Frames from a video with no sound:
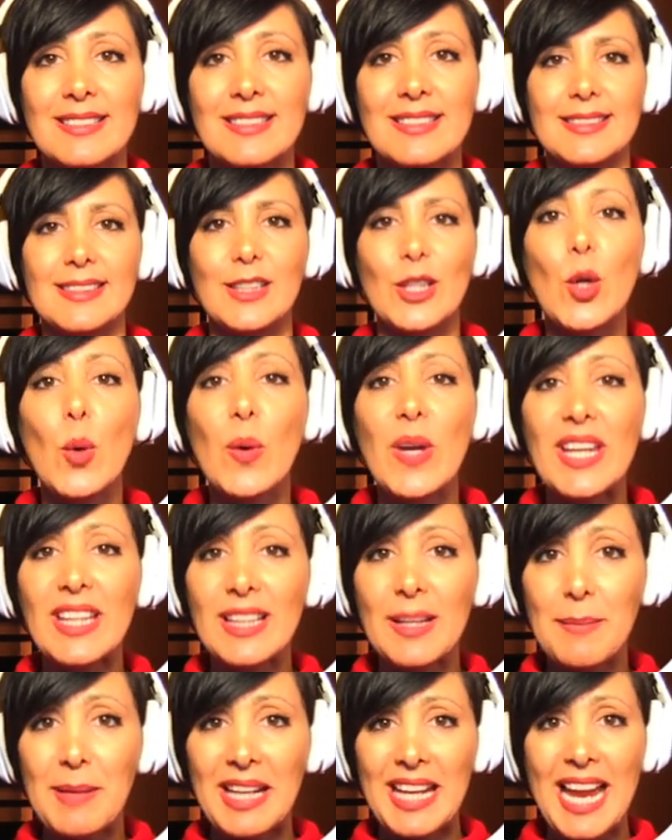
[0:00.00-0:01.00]
Knowing the
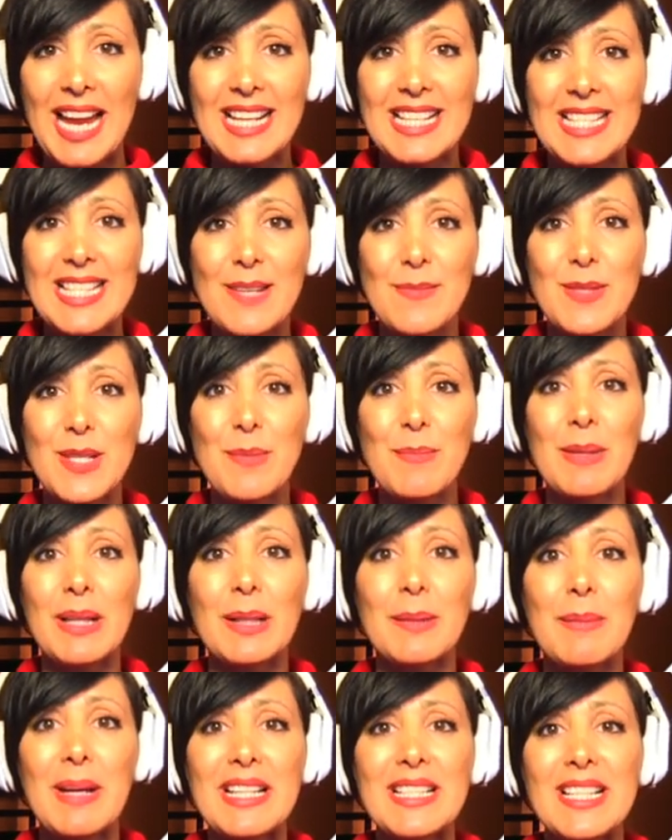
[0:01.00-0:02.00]
mechanisms
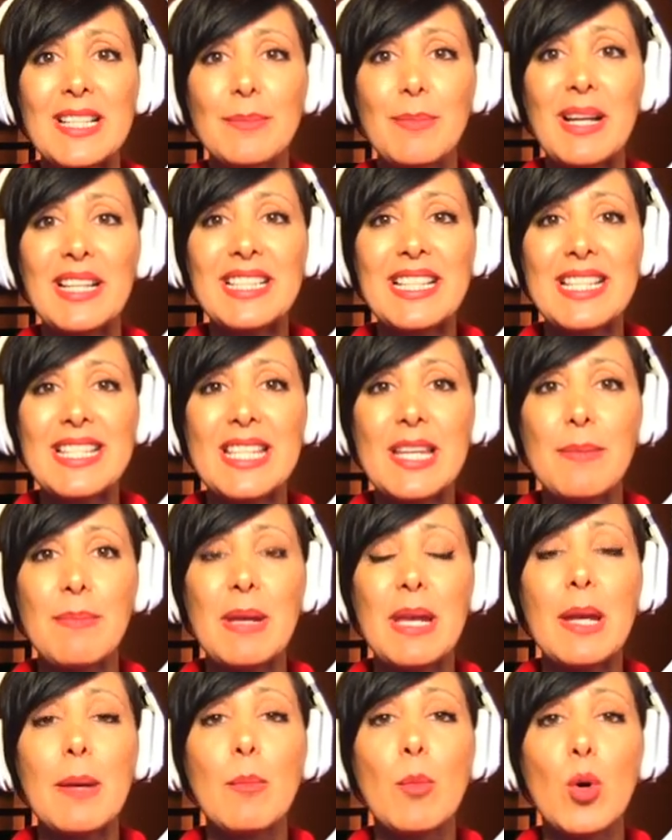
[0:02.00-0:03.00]
implemented by TCP
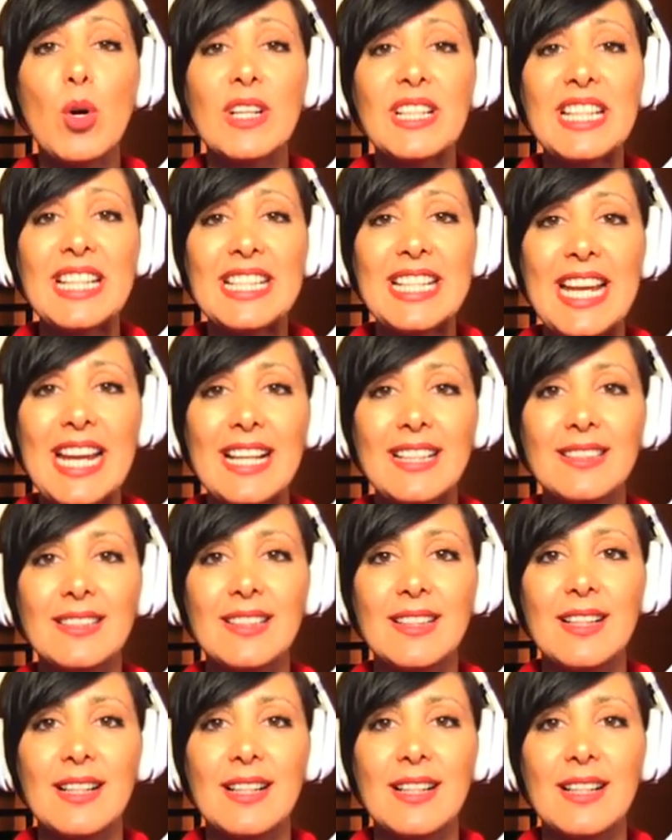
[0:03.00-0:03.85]
in more detail,